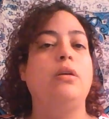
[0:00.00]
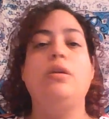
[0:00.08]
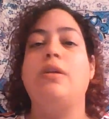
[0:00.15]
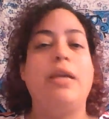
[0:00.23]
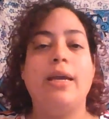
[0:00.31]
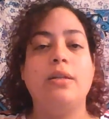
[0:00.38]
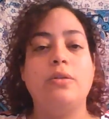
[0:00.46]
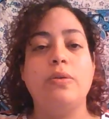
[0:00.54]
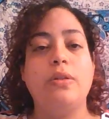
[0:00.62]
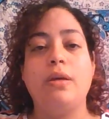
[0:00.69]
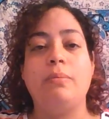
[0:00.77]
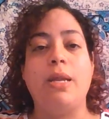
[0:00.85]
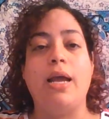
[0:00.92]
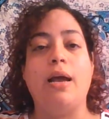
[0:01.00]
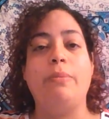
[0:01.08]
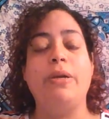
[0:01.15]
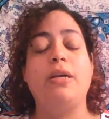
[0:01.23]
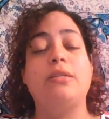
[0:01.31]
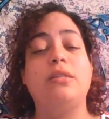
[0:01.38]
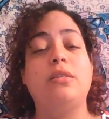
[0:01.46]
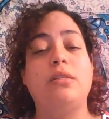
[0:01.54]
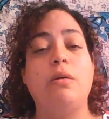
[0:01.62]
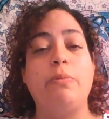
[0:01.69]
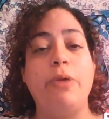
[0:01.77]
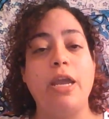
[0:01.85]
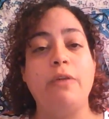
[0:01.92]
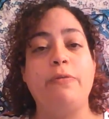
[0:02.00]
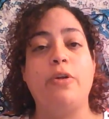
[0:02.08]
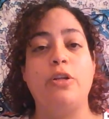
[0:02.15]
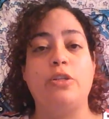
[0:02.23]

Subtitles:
You can't do them now because it's so painful